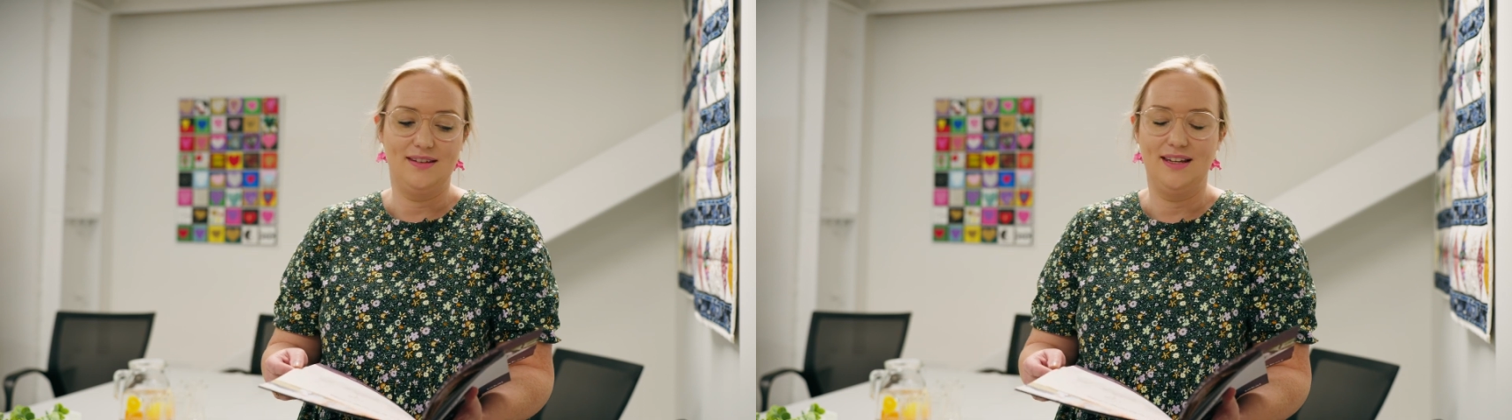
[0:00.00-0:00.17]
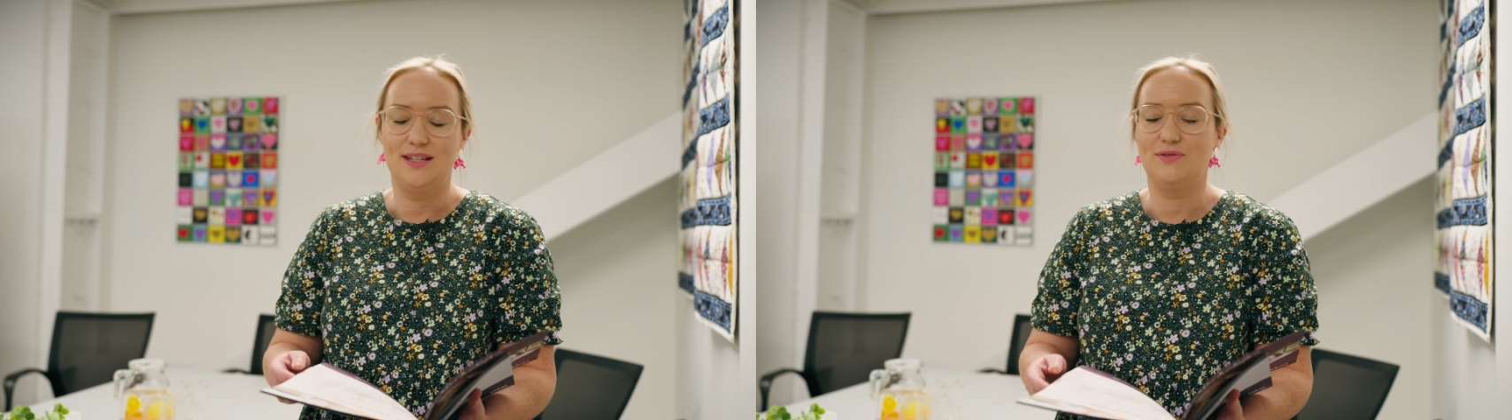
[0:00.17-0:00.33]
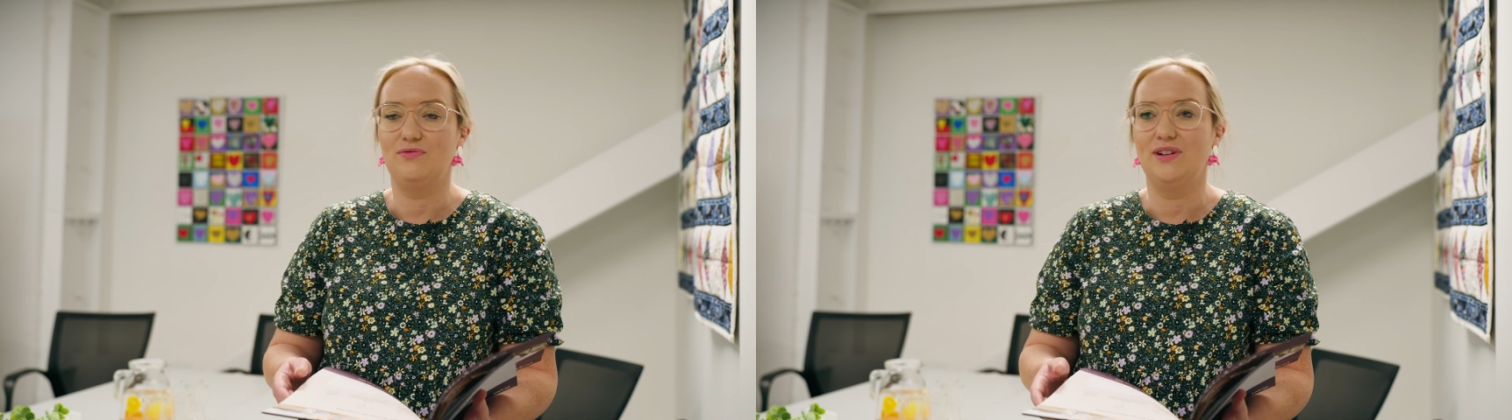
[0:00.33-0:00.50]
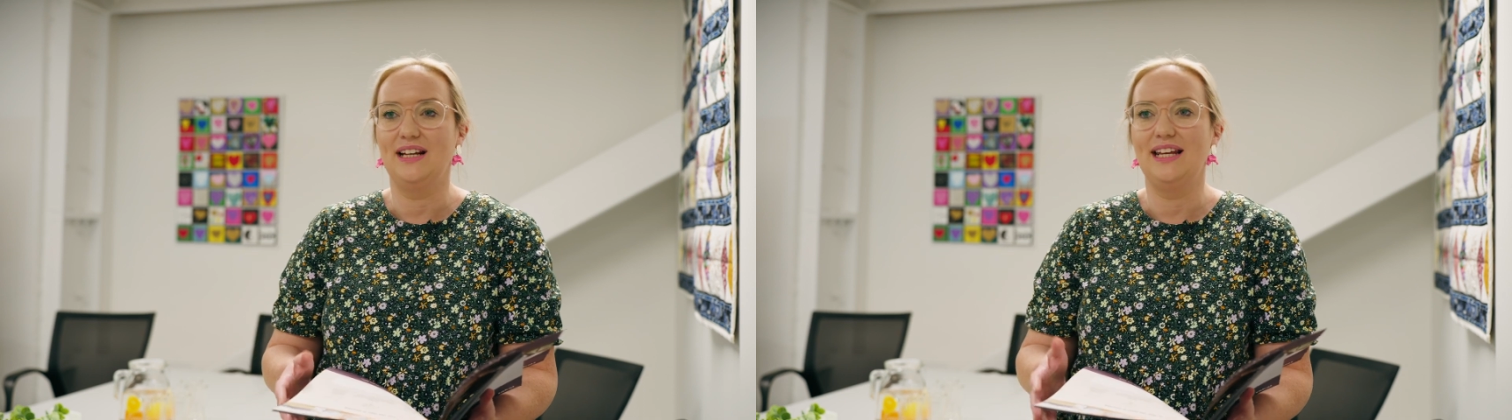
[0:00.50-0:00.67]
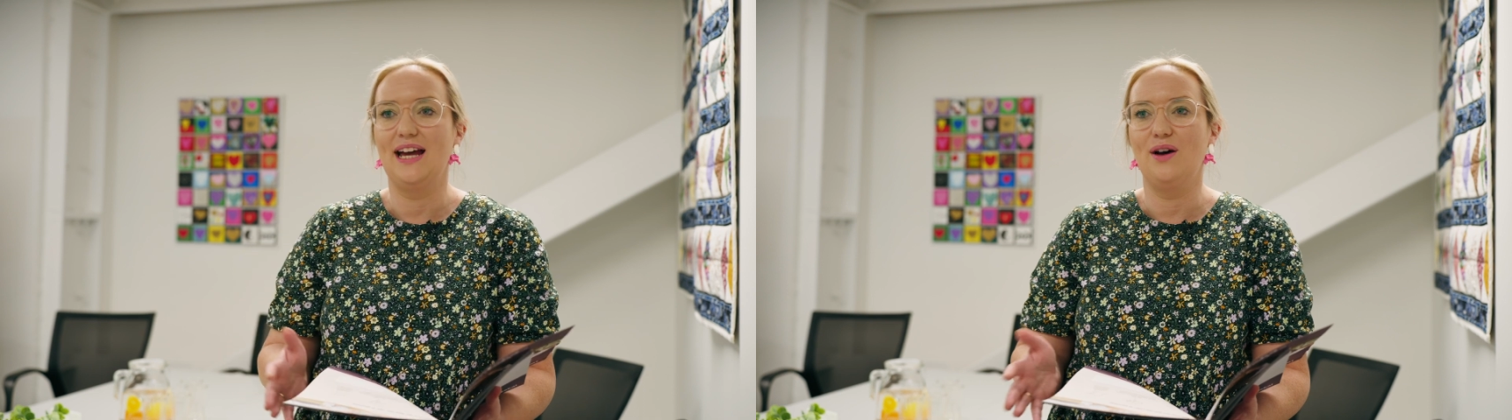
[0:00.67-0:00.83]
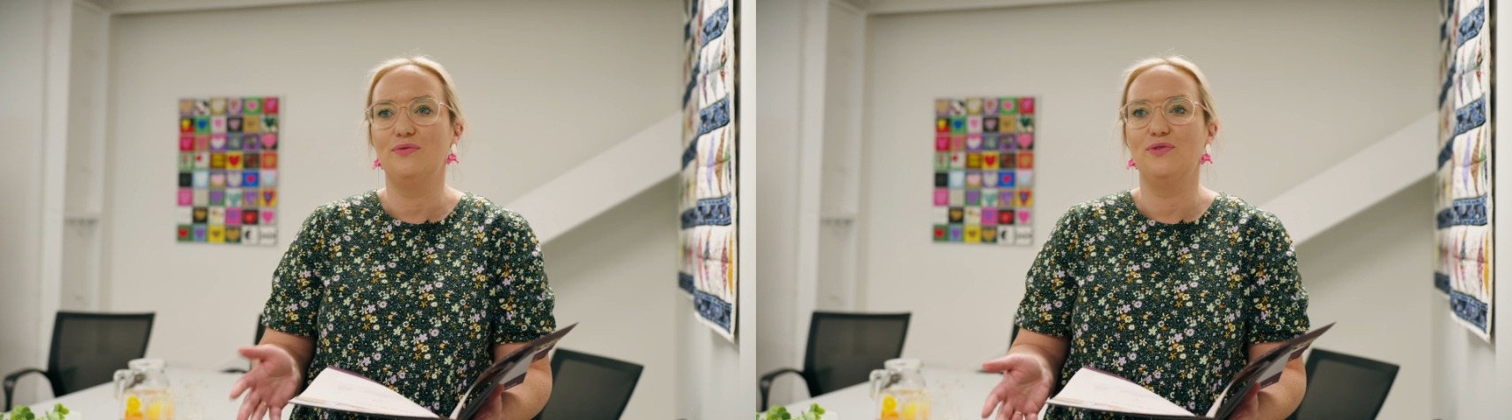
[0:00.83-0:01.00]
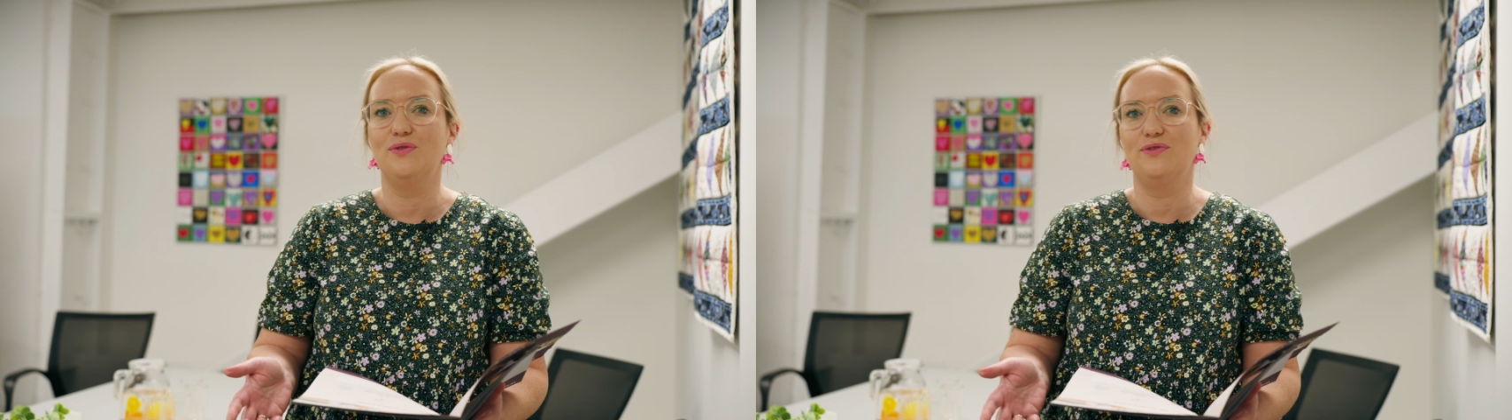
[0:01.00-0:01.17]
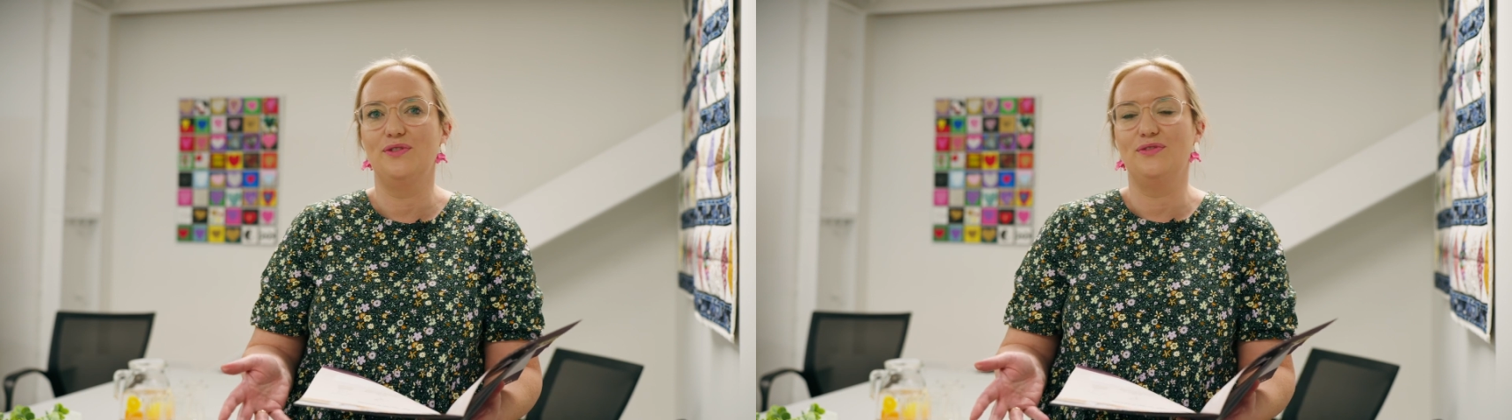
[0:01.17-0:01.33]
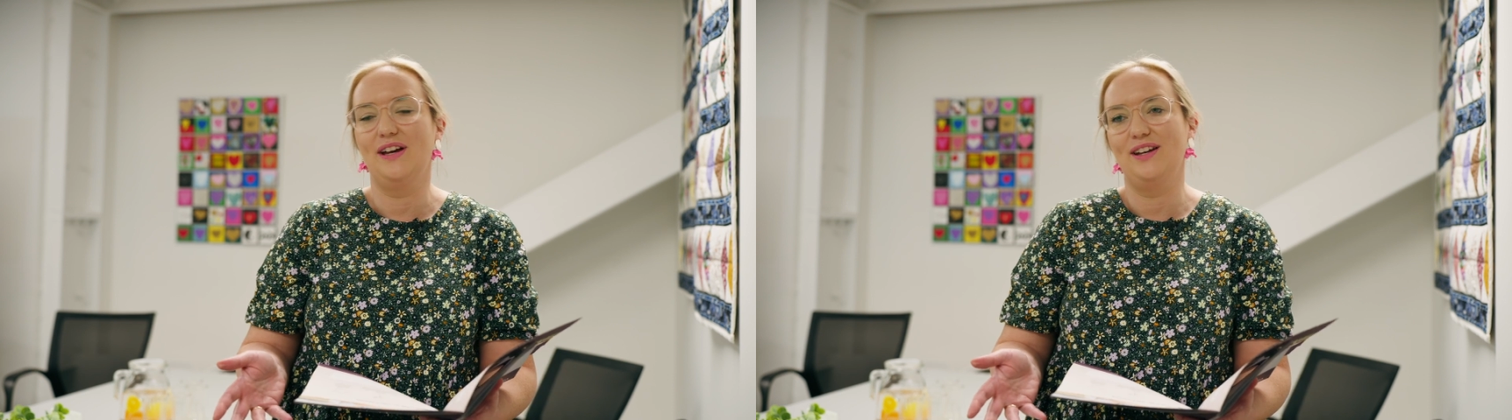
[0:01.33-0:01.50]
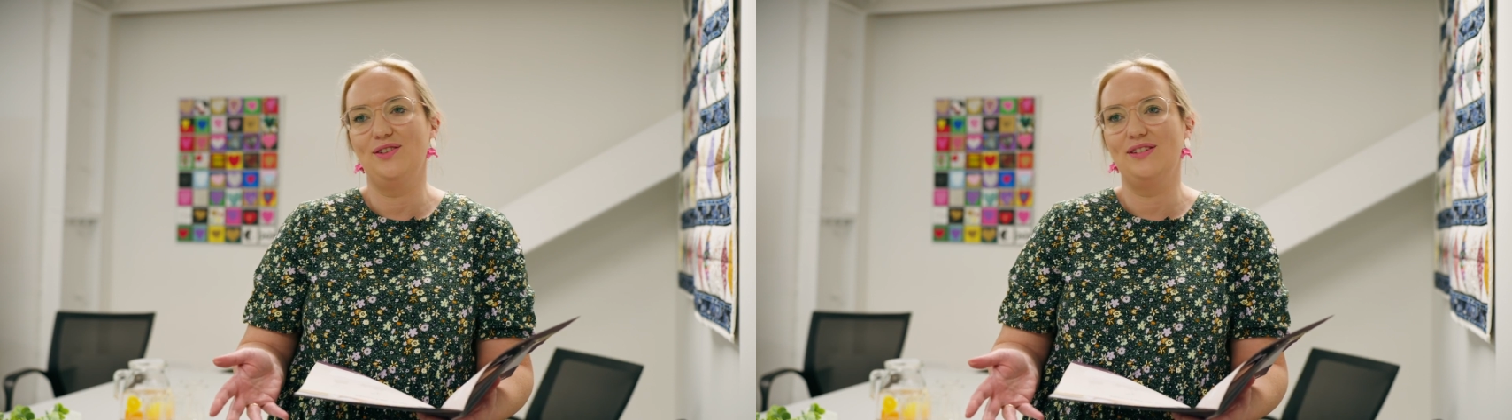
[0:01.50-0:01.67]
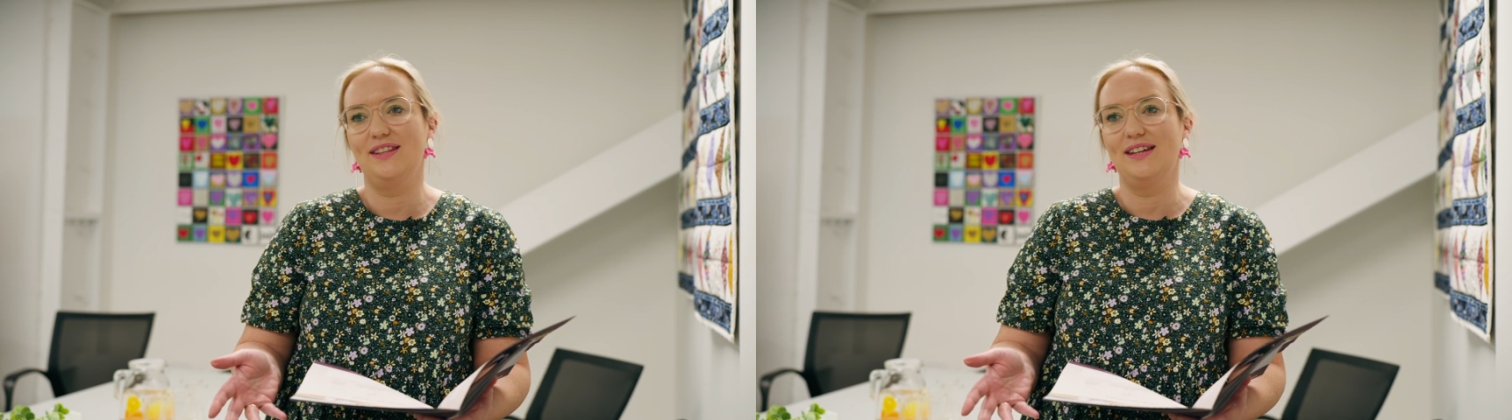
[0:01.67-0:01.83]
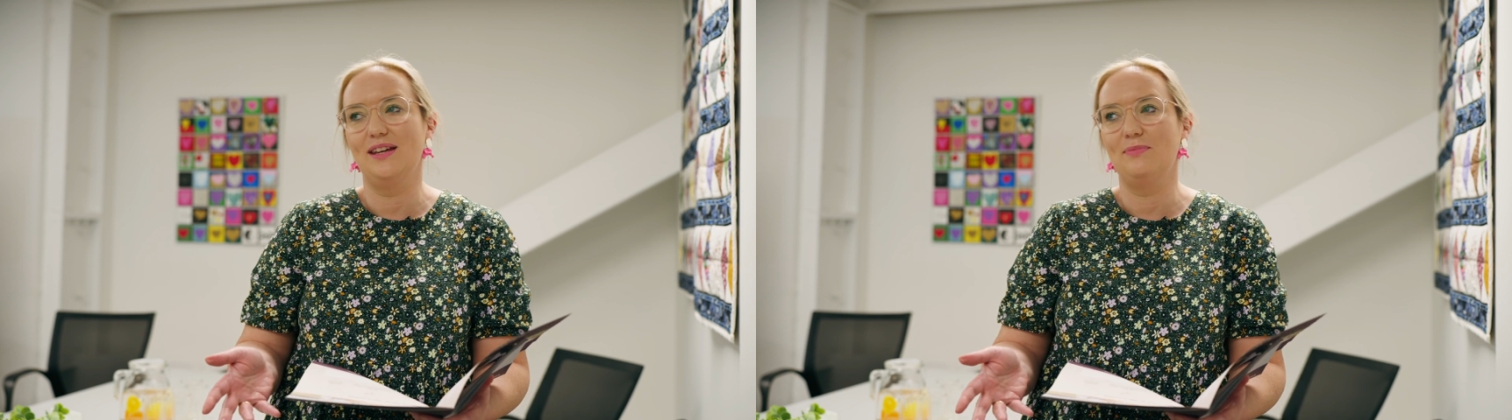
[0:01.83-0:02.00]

it's really helpful for whānau to think